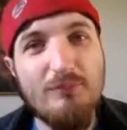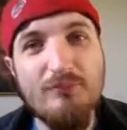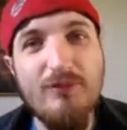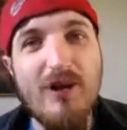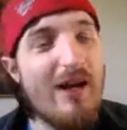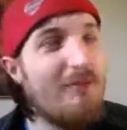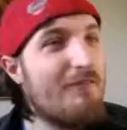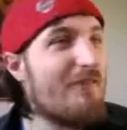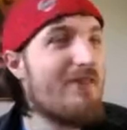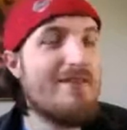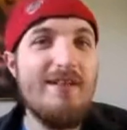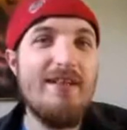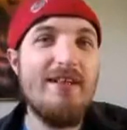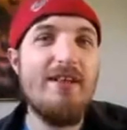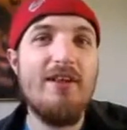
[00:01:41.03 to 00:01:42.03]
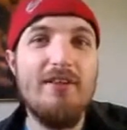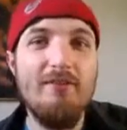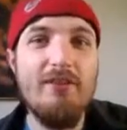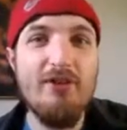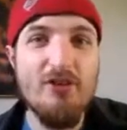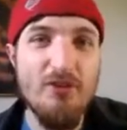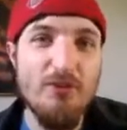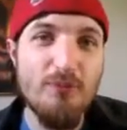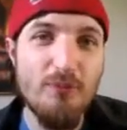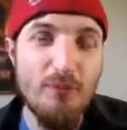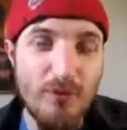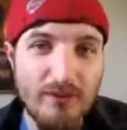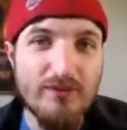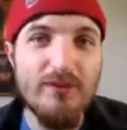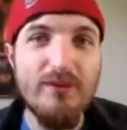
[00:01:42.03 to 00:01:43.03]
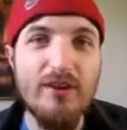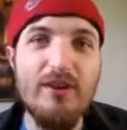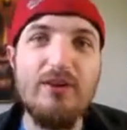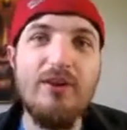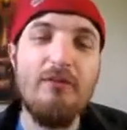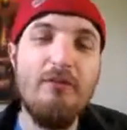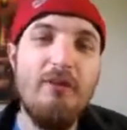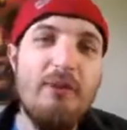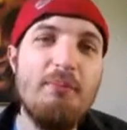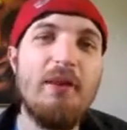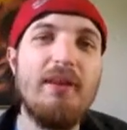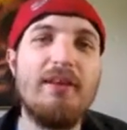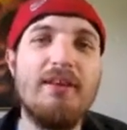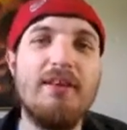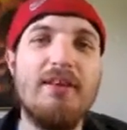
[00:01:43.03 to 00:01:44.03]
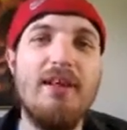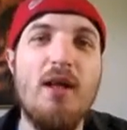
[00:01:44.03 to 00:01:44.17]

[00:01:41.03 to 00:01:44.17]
rather see an original product than a remake.